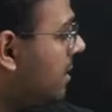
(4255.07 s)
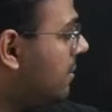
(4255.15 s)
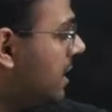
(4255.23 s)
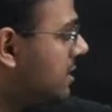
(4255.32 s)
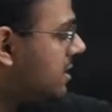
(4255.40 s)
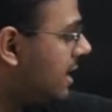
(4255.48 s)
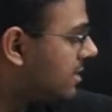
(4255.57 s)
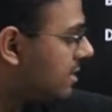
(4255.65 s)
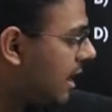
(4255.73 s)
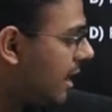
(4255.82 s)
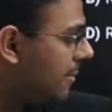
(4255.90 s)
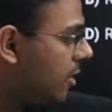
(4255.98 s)
Ramesh, that is
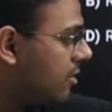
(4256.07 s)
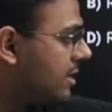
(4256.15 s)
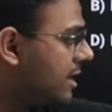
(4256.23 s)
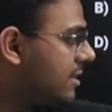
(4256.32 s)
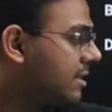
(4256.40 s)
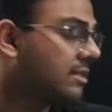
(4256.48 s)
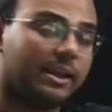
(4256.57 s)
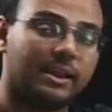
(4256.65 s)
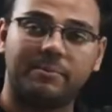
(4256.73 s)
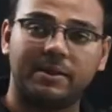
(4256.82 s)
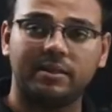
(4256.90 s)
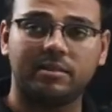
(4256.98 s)
the amount, that is the
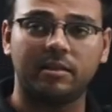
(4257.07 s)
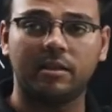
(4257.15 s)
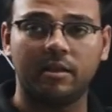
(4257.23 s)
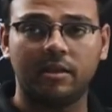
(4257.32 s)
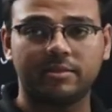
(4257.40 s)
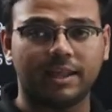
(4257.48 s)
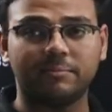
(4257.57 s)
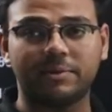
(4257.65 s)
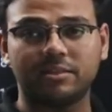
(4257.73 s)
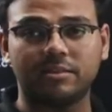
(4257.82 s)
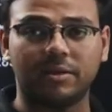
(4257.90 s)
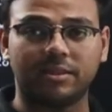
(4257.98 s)
selling price. Selling
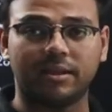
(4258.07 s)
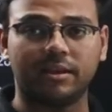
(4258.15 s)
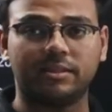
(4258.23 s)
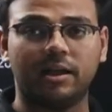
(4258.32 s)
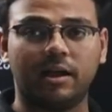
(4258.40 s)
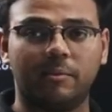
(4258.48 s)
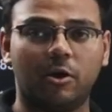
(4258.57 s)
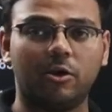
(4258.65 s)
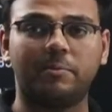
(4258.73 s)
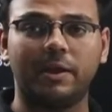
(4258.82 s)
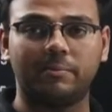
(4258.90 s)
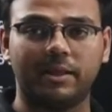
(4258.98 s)
price is basically the
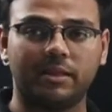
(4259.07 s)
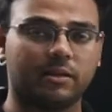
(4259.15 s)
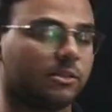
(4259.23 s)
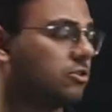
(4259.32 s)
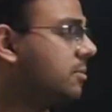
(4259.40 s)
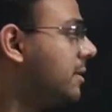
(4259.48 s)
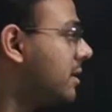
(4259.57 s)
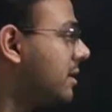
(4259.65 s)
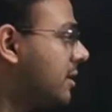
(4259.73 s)
amount paid by the customer.